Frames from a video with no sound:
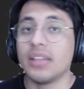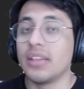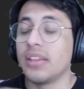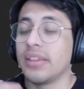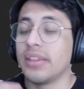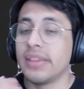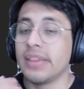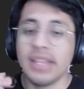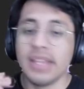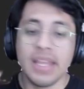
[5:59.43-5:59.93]

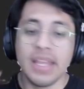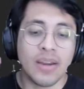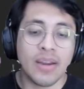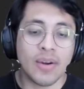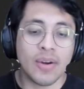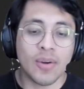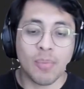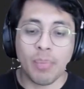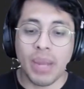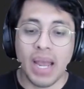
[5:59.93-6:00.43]

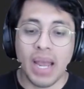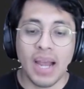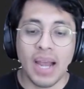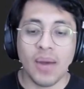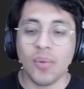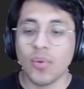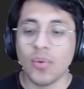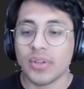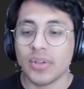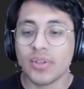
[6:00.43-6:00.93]
their
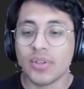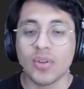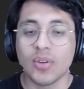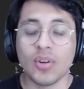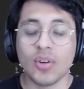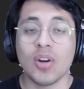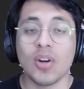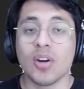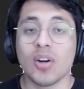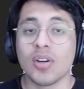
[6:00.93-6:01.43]
power and their
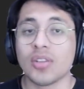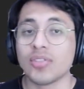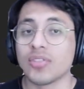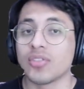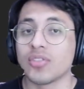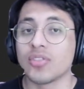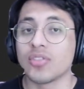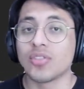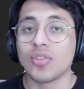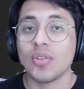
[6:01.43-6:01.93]
cards are
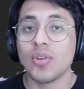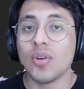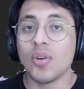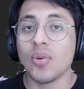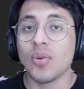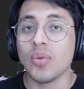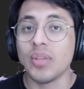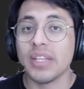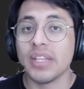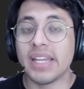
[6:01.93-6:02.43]

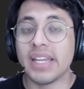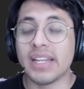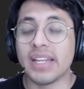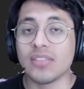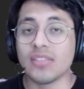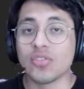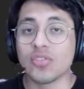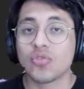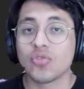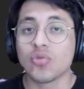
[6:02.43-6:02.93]
slowly getting
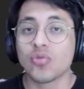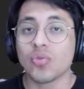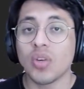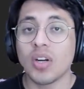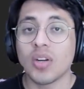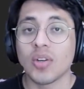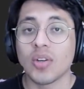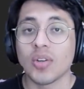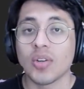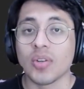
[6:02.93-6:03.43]

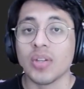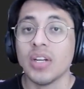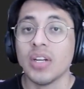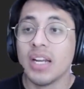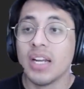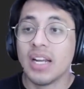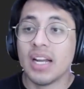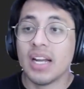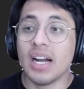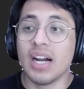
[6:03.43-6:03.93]
stronger.
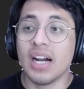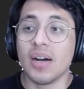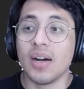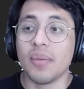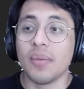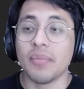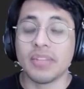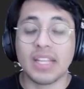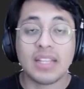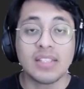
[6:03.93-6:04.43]

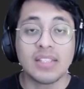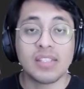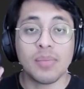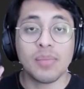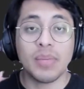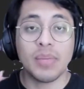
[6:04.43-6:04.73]
That doesn't mean a